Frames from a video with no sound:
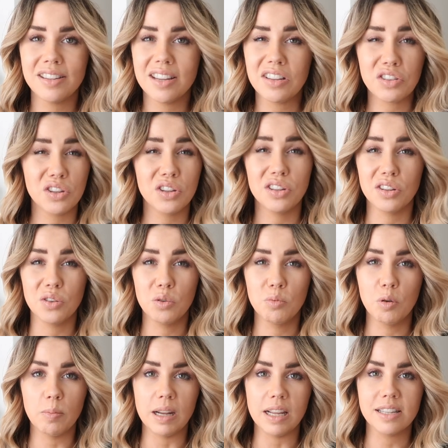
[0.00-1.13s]
it's just a
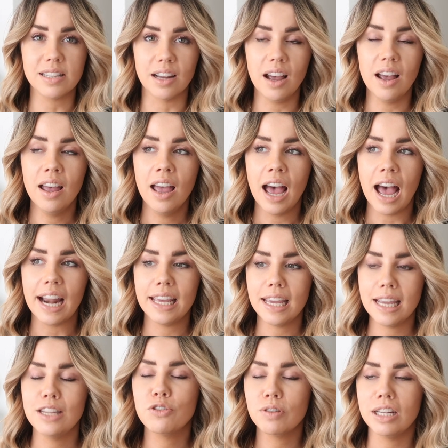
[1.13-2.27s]
normal blister and it
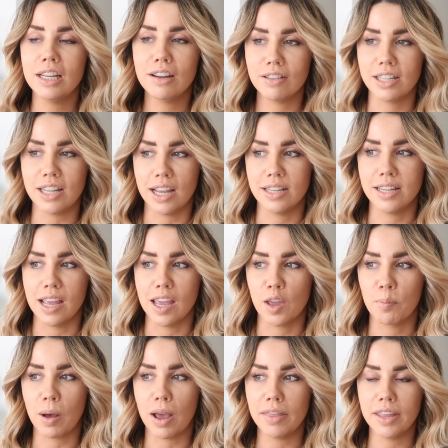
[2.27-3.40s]
is really
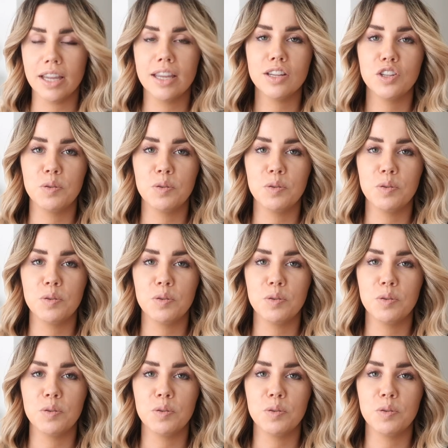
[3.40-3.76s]
irritating but I think it's